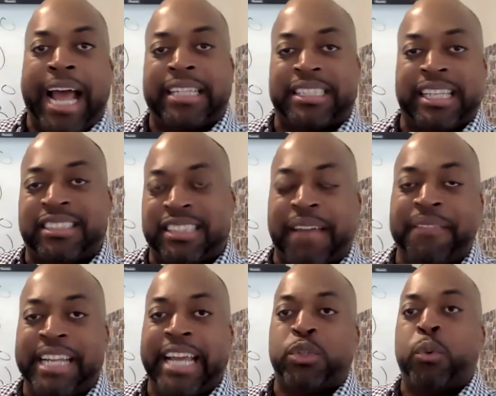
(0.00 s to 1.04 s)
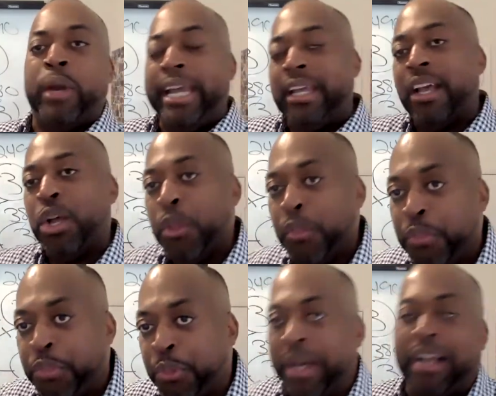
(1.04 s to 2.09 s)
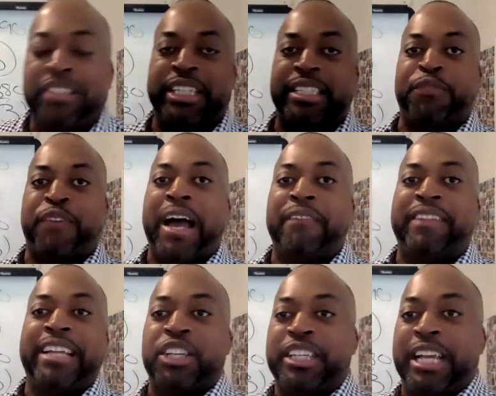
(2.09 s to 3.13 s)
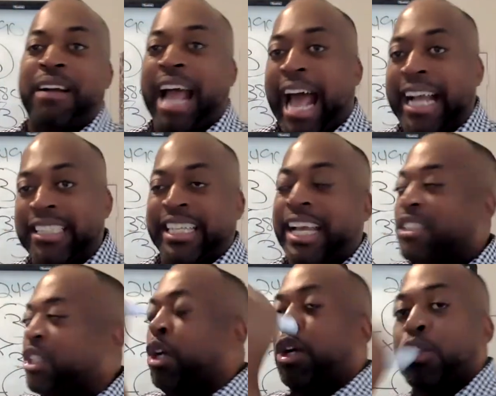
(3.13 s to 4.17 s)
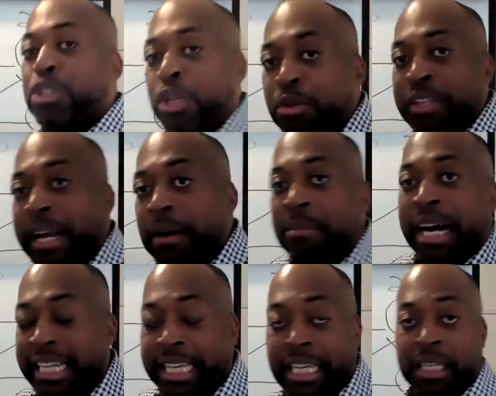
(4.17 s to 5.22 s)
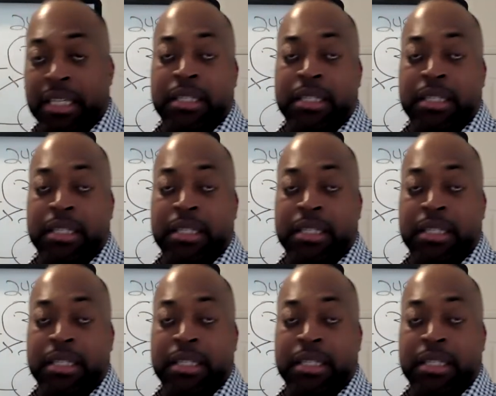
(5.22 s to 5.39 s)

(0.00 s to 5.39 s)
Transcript: access, seven days a week, 365 days a year access to their money.